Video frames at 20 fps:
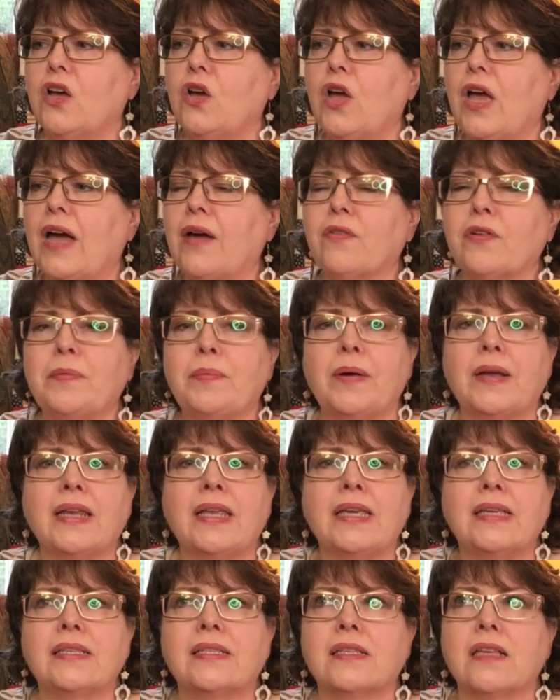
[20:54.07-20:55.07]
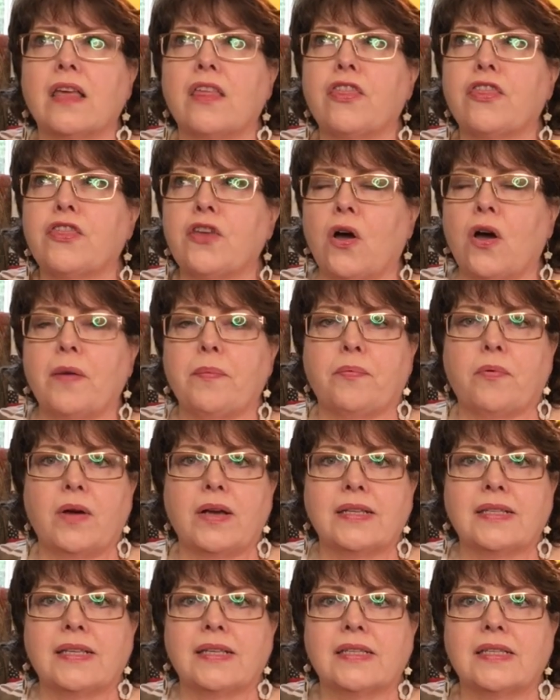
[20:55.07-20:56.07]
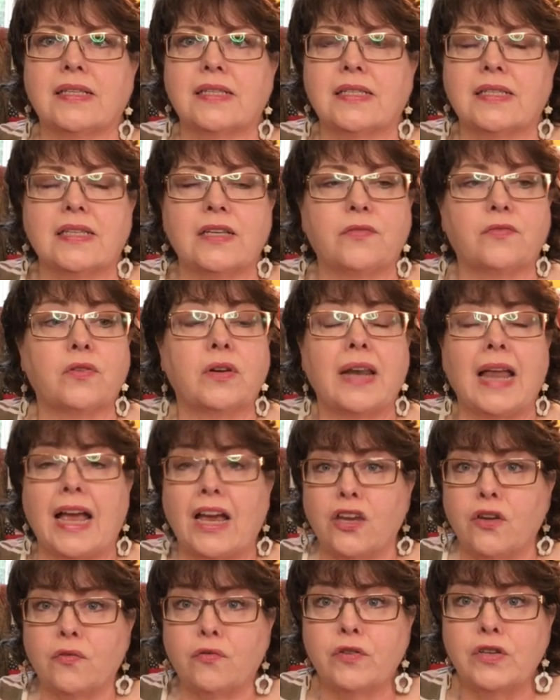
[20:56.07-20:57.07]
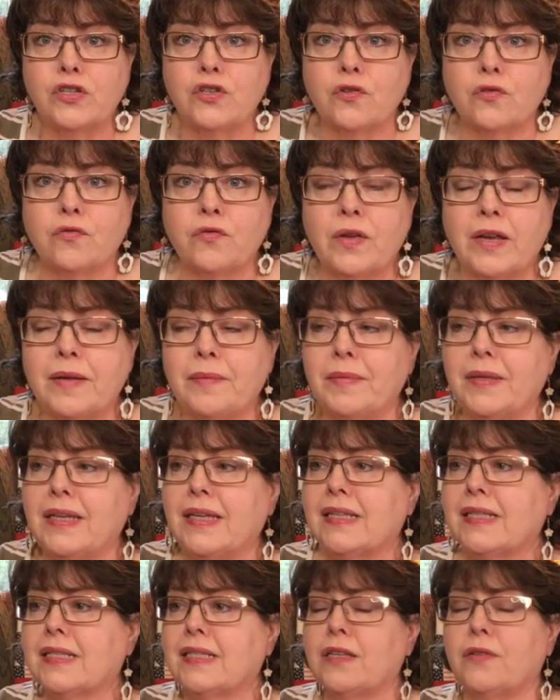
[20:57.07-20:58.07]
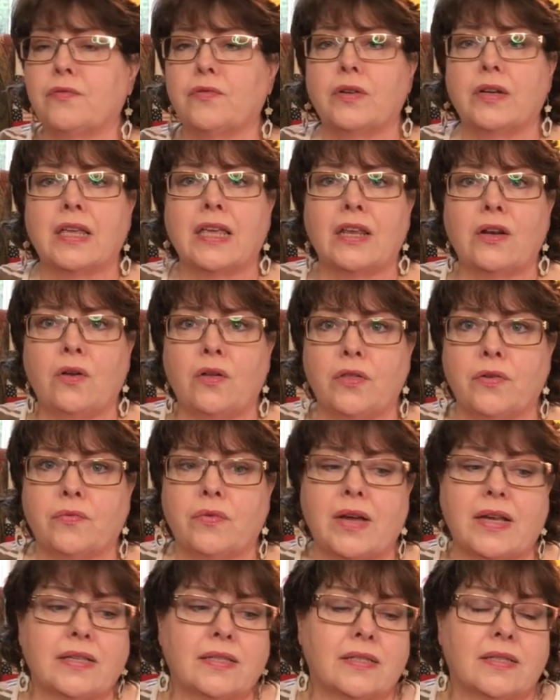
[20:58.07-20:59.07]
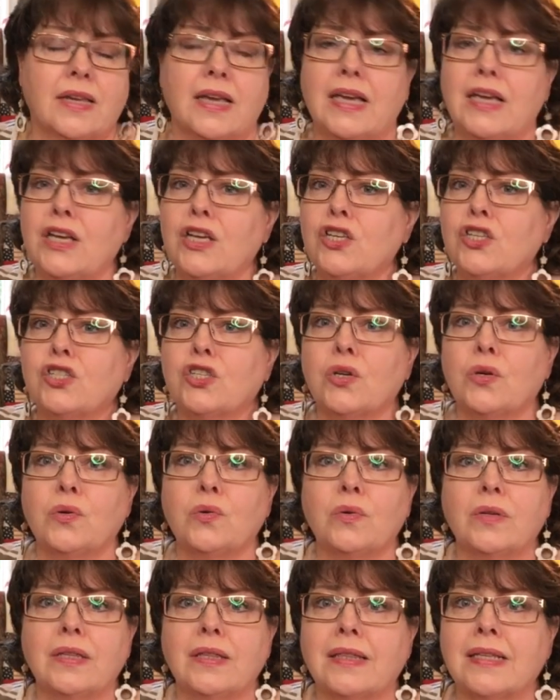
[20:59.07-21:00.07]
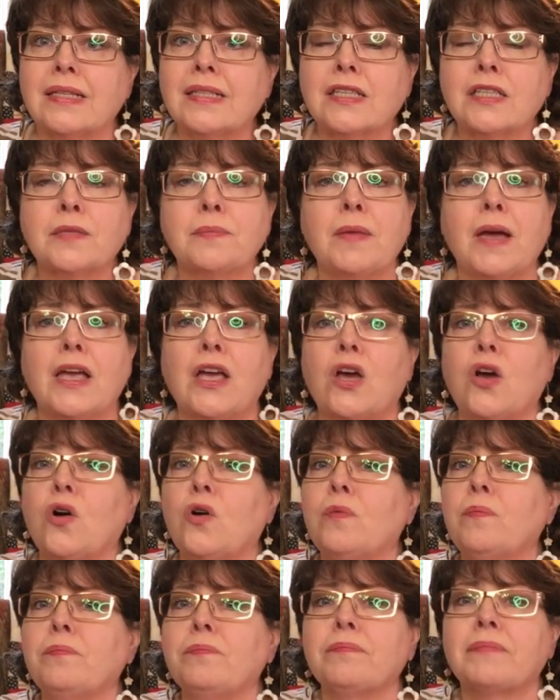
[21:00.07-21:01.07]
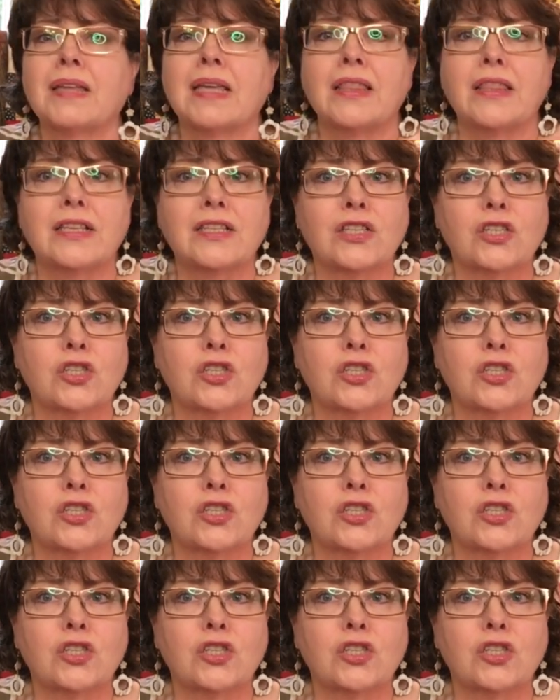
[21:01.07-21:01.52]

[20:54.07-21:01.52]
Everybody's thought process is different. How you feed your family is different and all the rest. So this is my home. This